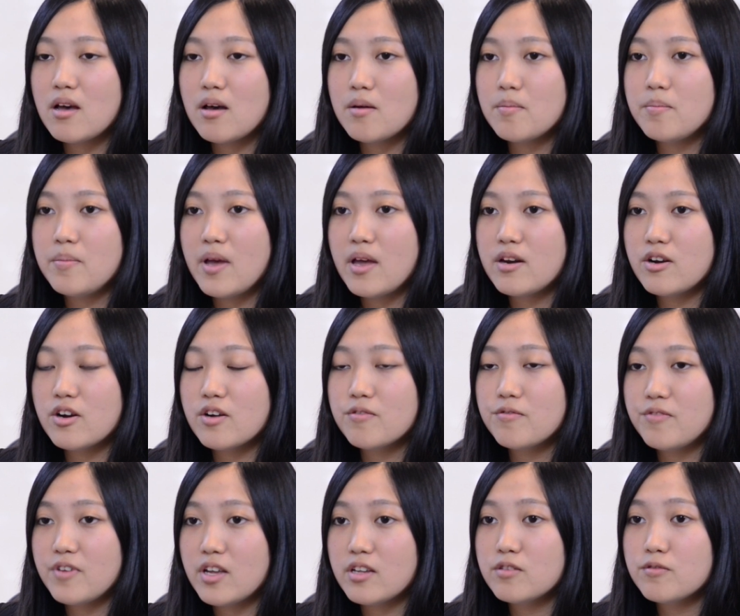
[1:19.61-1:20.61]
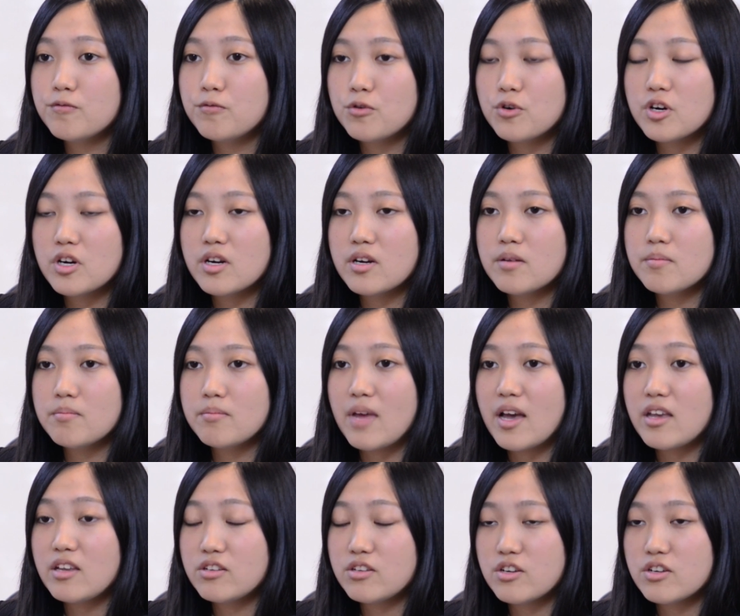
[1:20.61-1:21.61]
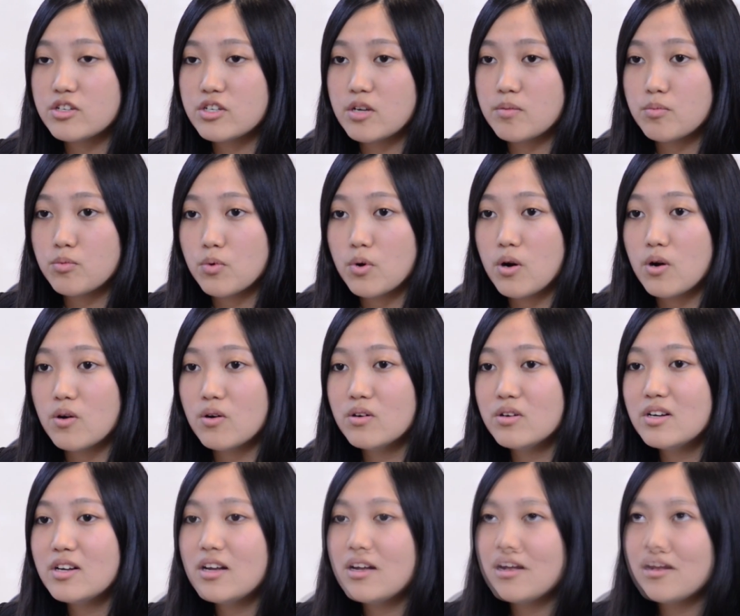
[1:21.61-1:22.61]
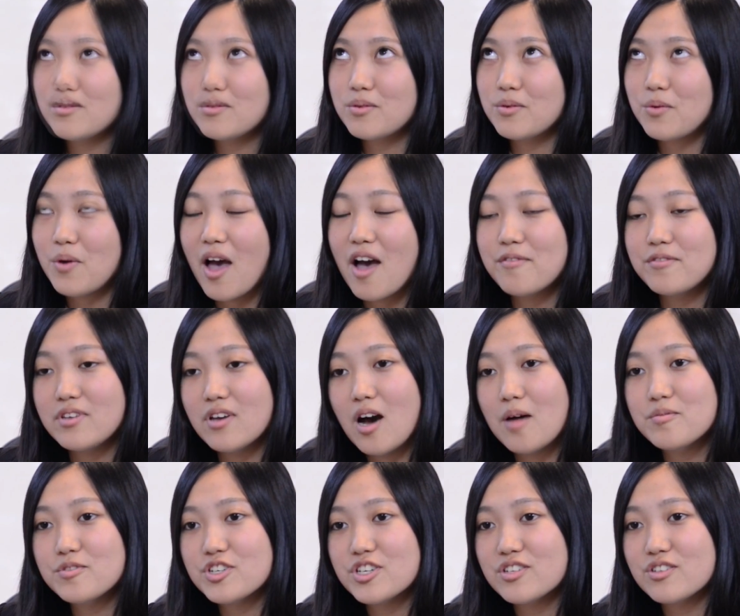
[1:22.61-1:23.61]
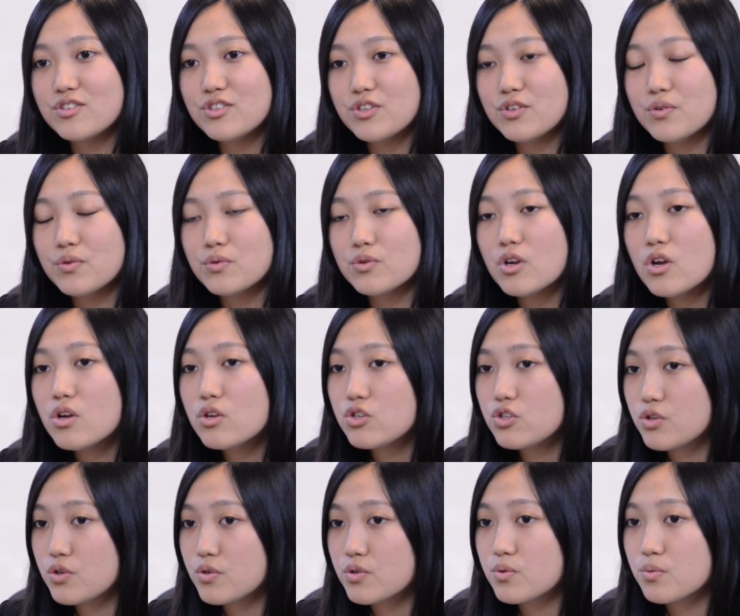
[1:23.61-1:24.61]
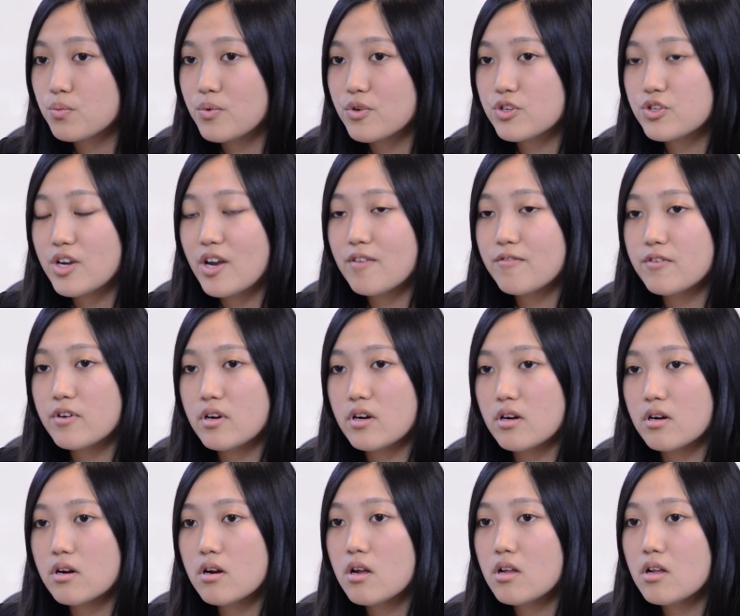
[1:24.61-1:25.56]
a better fit for my internship role you have the option to choose whichever